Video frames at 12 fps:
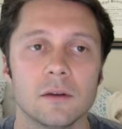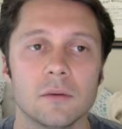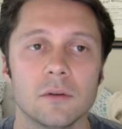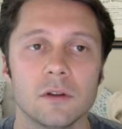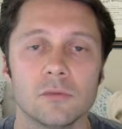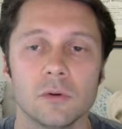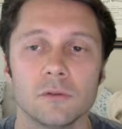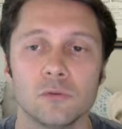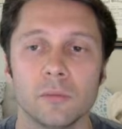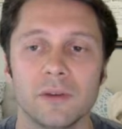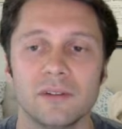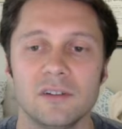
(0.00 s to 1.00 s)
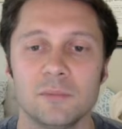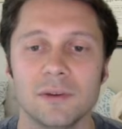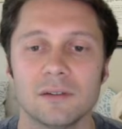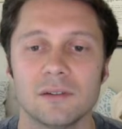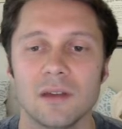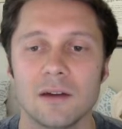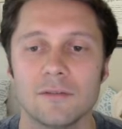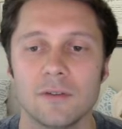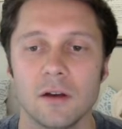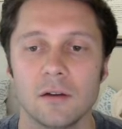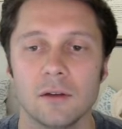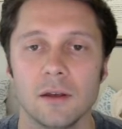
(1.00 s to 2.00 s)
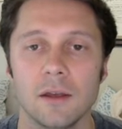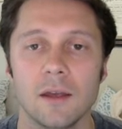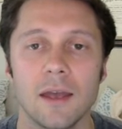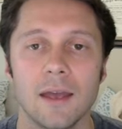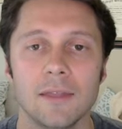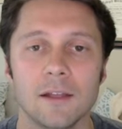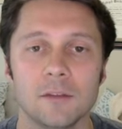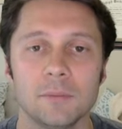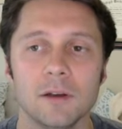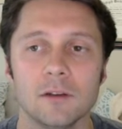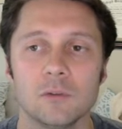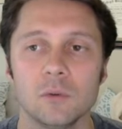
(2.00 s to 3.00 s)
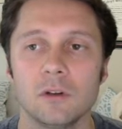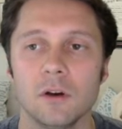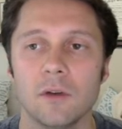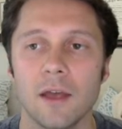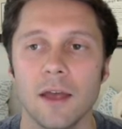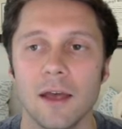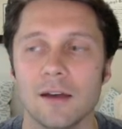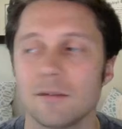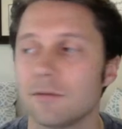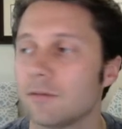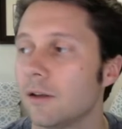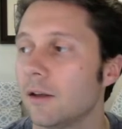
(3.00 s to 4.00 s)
we get a 404 message because it's not found, and that's because we don't have.